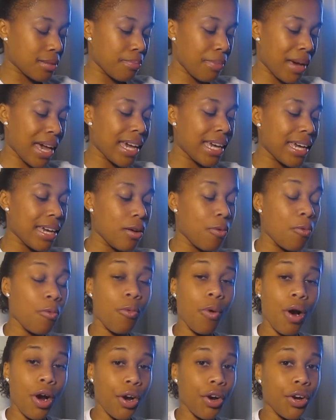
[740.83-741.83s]
Make it
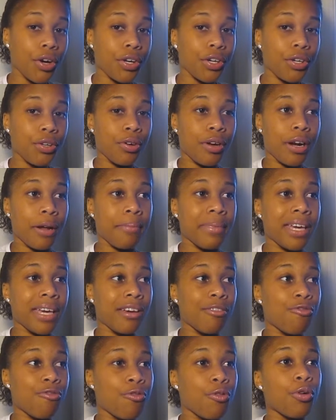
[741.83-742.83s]
work, you know what I
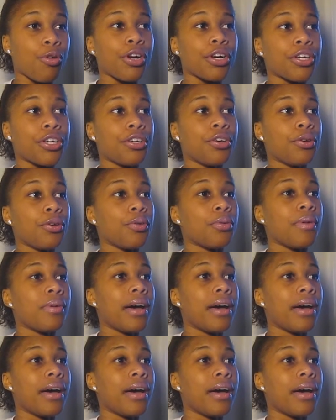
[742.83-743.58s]
mean, for you.